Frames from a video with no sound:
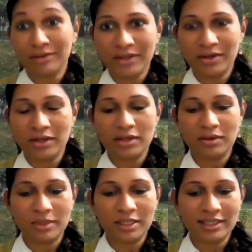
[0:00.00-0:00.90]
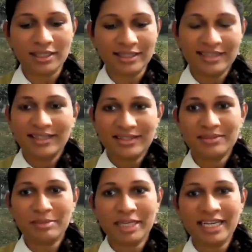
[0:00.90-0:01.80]
following all your work
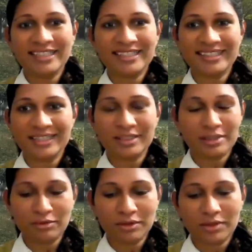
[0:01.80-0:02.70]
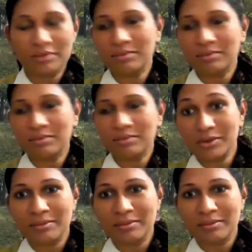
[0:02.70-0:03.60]
behind the scenes, even
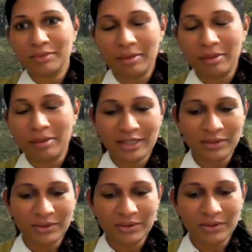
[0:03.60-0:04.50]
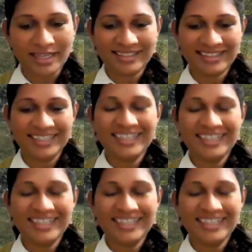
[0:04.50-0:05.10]
though you probably didn't know that.